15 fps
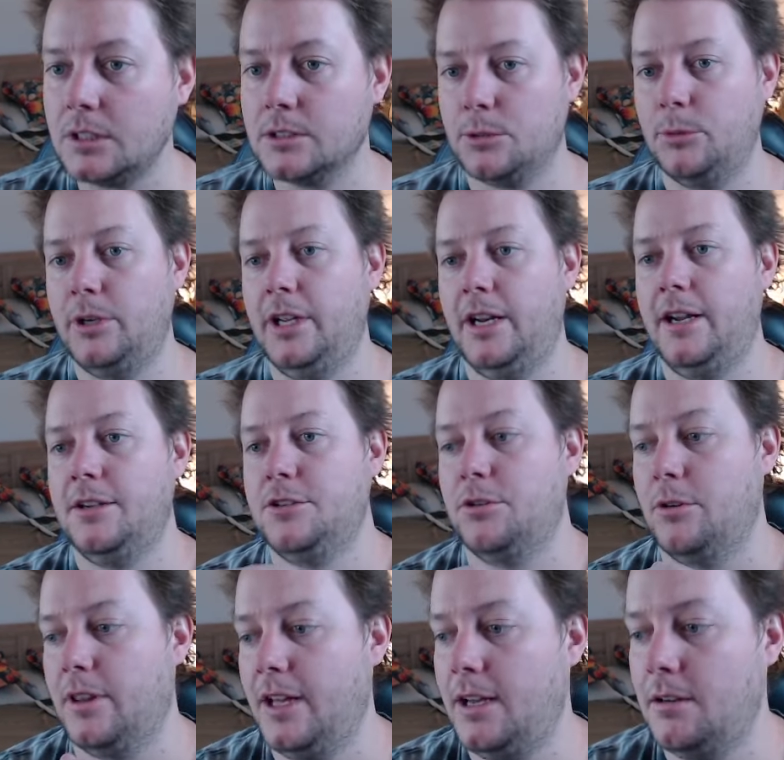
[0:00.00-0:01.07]
So I'd hit enter
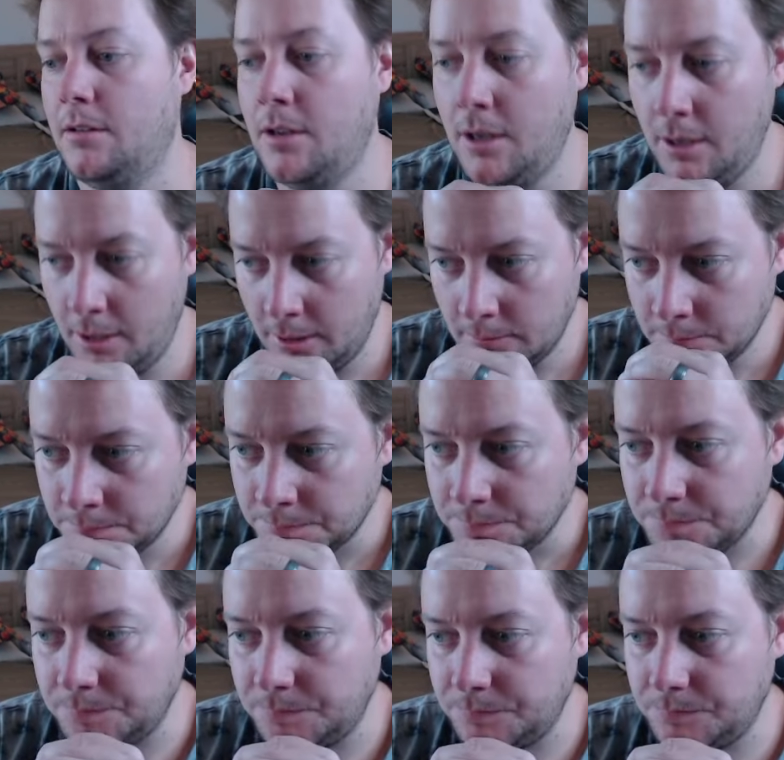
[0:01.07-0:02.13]
on that.
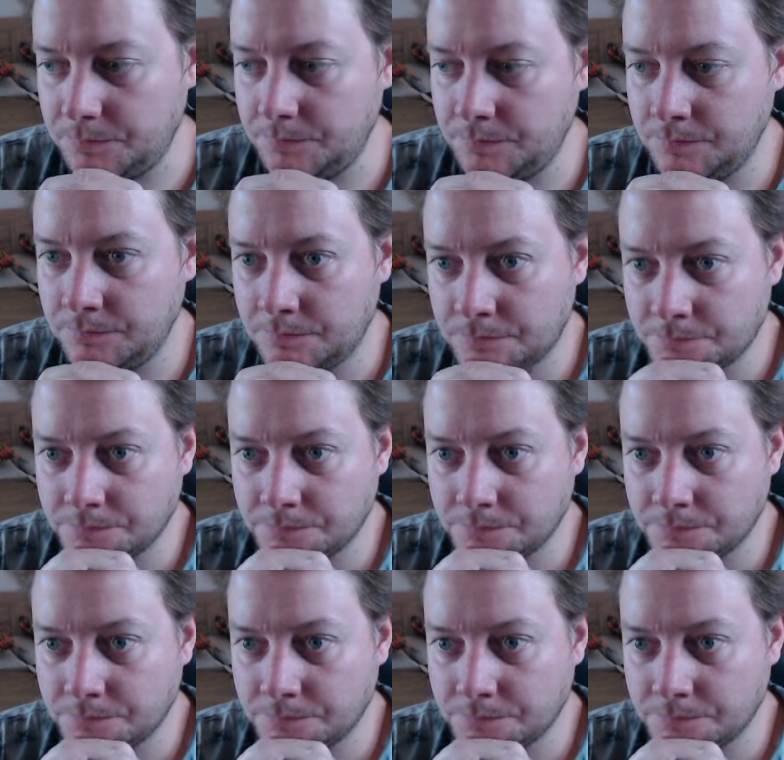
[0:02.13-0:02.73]
And